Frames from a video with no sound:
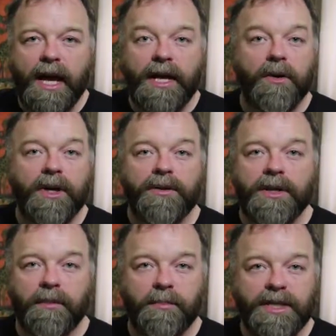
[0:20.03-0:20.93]
Now, I do
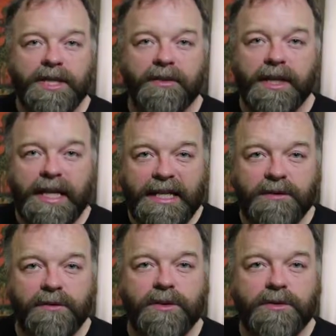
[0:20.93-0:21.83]
that by sharing
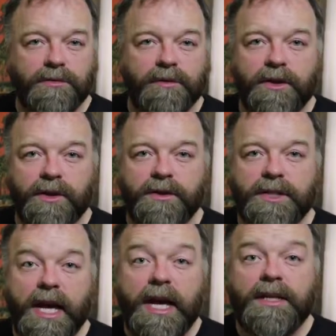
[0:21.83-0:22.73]
interviews, reviews,